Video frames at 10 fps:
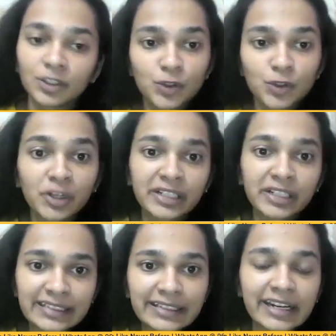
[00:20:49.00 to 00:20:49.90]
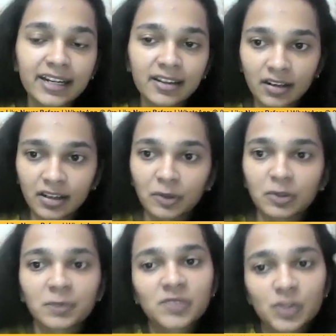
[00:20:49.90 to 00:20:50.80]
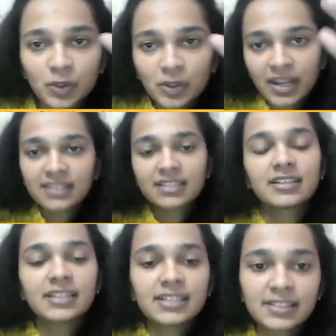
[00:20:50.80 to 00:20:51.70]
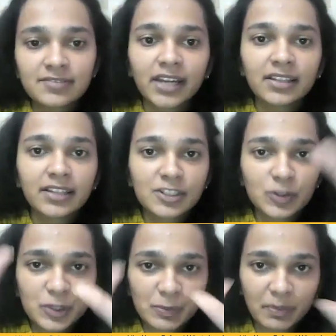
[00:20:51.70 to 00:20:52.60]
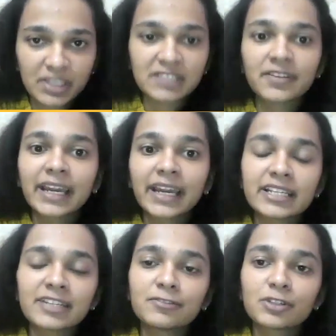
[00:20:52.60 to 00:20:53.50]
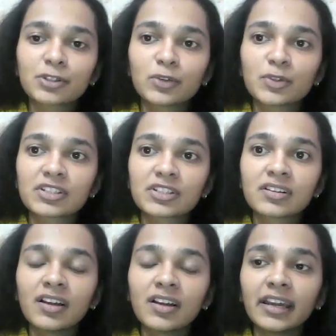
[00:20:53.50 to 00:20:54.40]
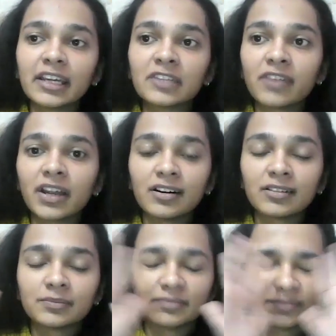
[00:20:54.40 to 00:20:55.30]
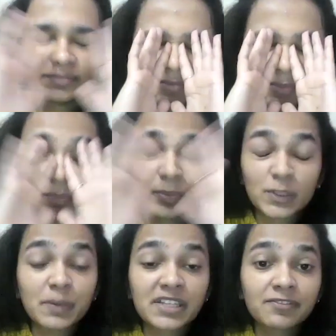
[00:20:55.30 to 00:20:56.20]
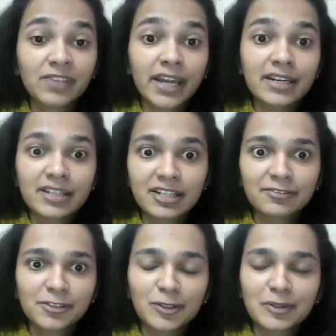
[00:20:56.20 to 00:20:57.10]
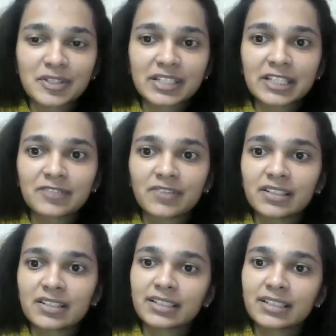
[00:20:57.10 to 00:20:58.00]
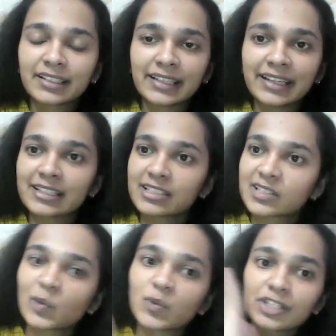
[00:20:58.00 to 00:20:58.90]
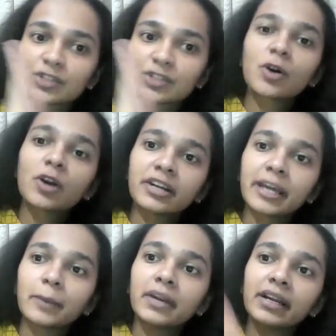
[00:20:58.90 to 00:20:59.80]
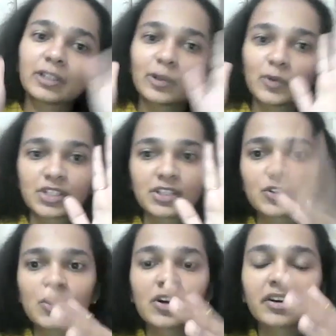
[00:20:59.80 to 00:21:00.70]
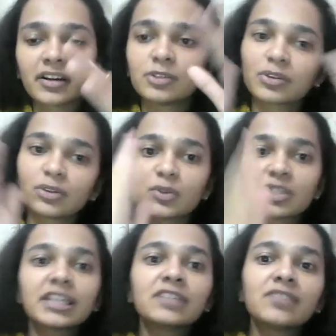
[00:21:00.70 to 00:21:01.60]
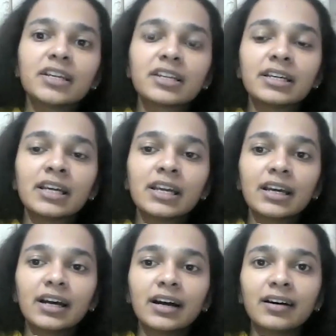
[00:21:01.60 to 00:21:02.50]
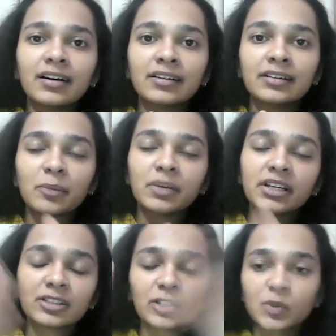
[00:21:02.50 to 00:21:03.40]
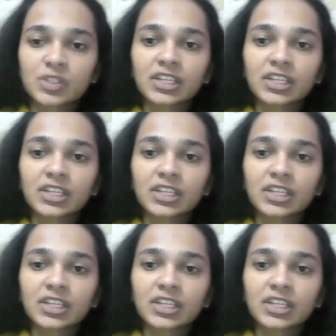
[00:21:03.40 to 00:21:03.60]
You show it in trading account. So that's the reason why there's no specific entry for closing in my specific entry for closing inventory. It is closing stock debit and closing stock credit, or closing inventory debit and closing